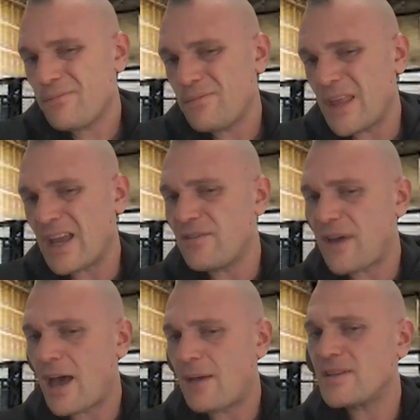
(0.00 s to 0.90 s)
negative
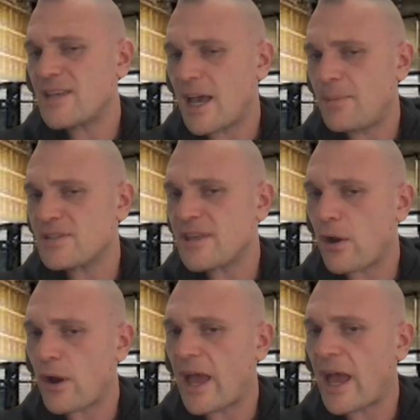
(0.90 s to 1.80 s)
habits, habits that
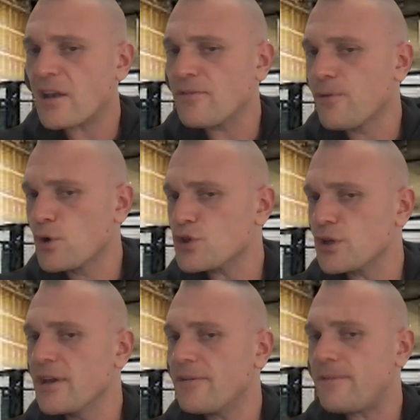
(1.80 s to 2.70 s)
are
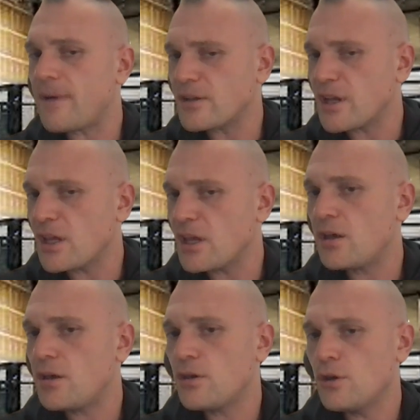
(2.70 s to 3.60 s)
adversely
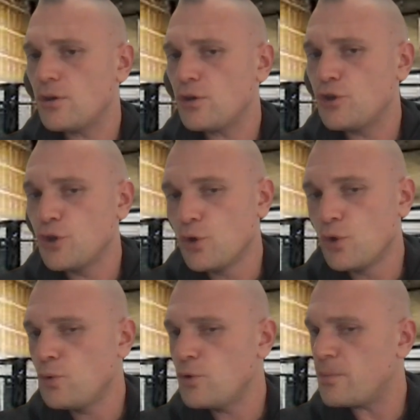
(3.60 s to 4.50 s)
affecting
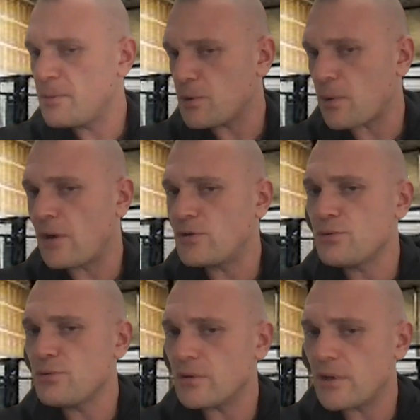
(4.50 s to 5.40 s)
you, the people around
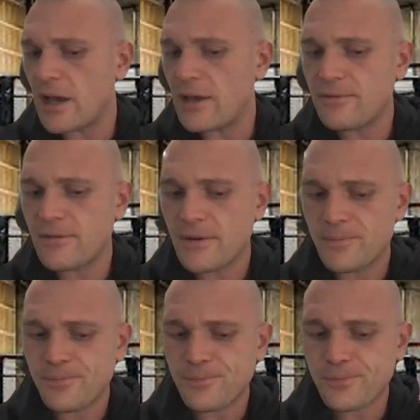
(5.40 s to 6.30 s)
you, your life.
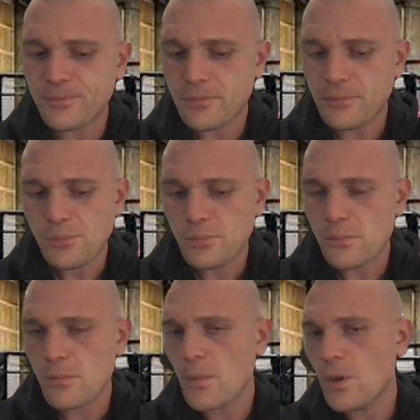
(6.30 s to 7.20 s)

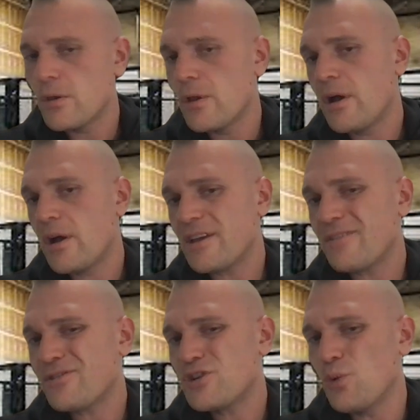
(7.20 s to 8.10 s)
I
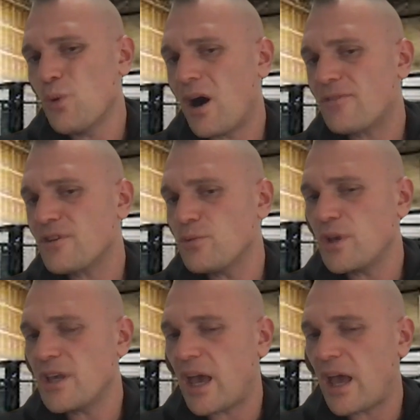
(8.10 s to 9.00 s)
think too often
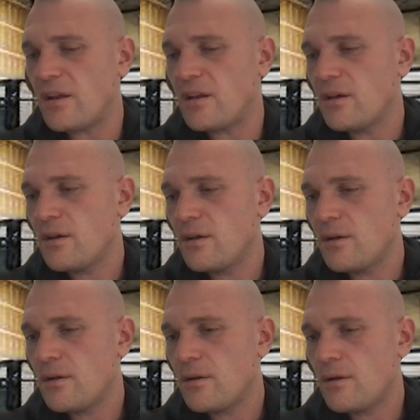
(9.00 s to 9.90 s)
we get
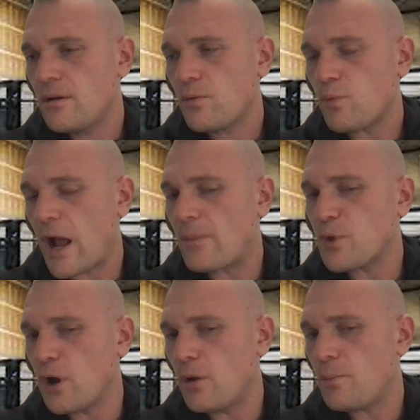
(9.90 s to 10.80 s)

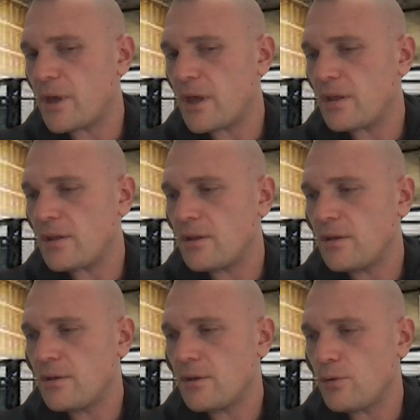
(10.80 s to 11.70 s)
wrapped up in,
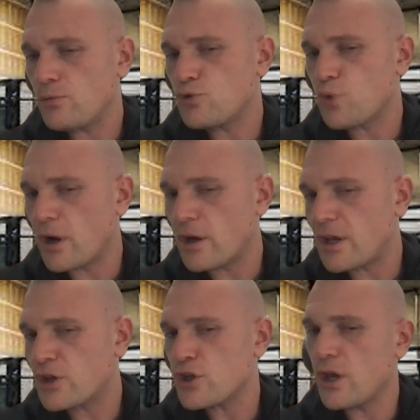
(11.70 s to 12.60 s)
you know, drug
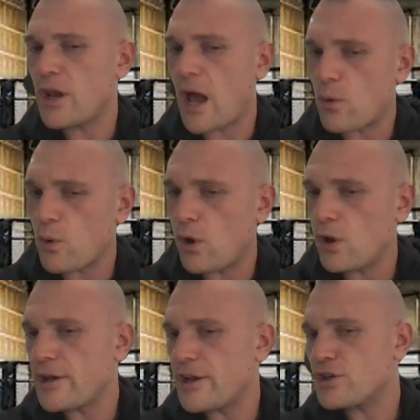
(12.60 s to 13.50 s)
addiction,
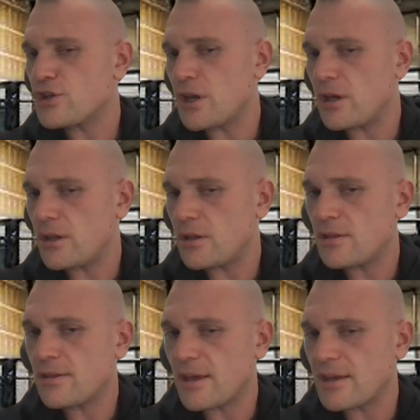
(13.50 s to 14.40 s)
alcohol
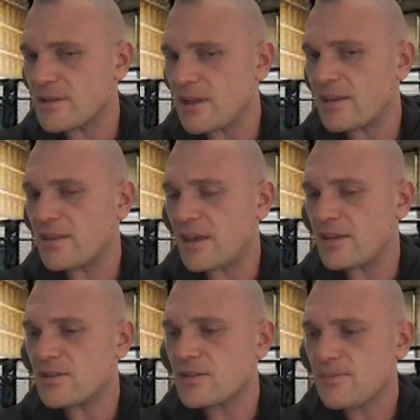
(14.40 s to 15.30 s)
addiction, things like
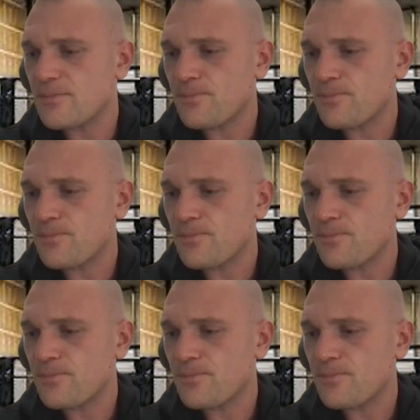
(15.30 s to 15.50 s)
this,